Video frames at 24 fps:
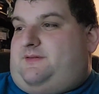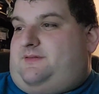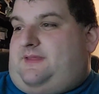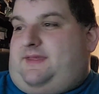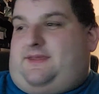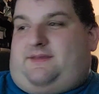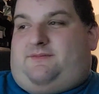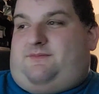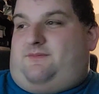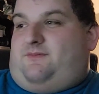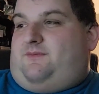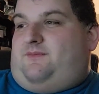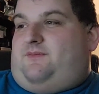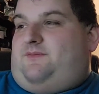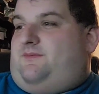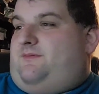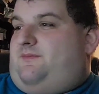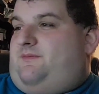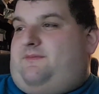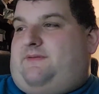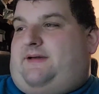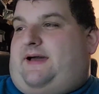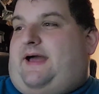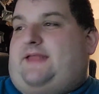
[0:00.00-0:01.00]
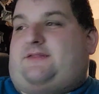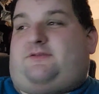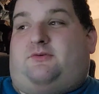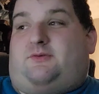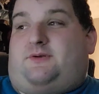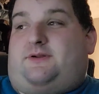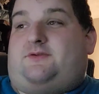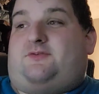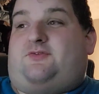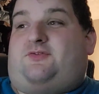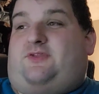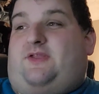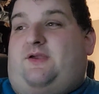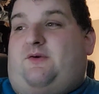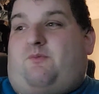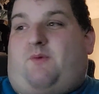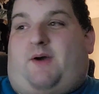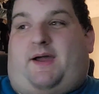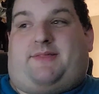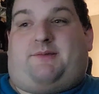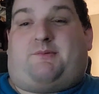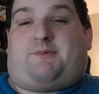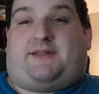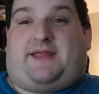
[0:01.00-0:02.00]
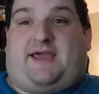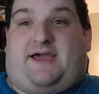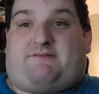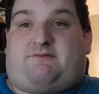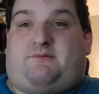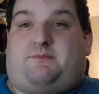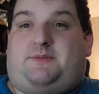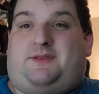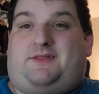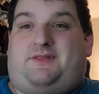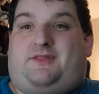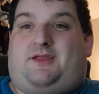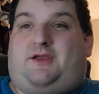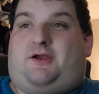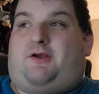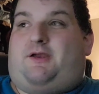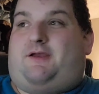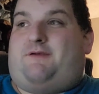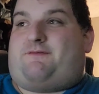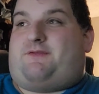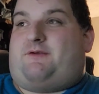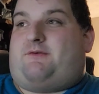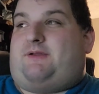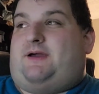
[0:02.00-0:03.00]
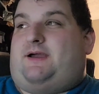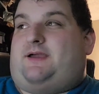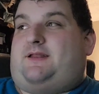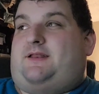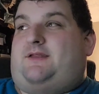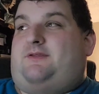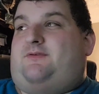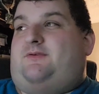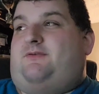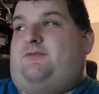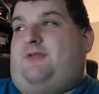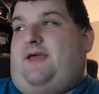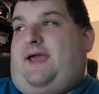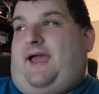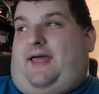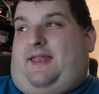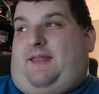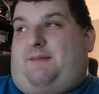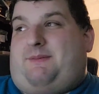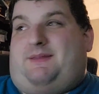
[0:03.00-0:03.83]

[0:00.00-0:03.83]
like, I don't understand why they would have him in there if they're not going to do that.